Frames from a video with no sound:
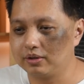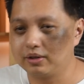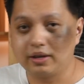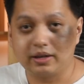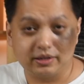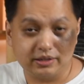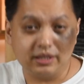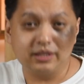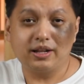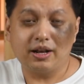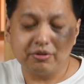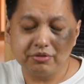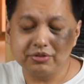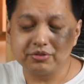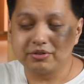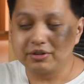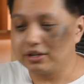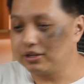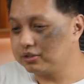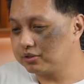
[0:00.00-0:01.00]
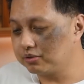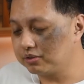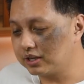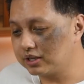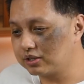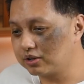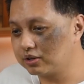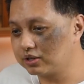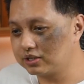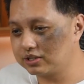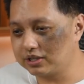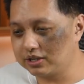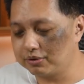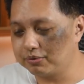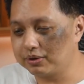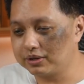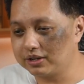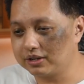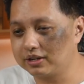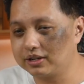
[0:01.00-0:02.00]
it's announced already, so let's see
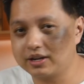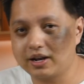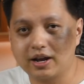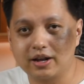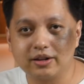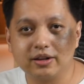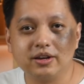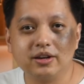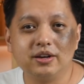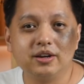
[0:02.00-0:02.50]
whether the card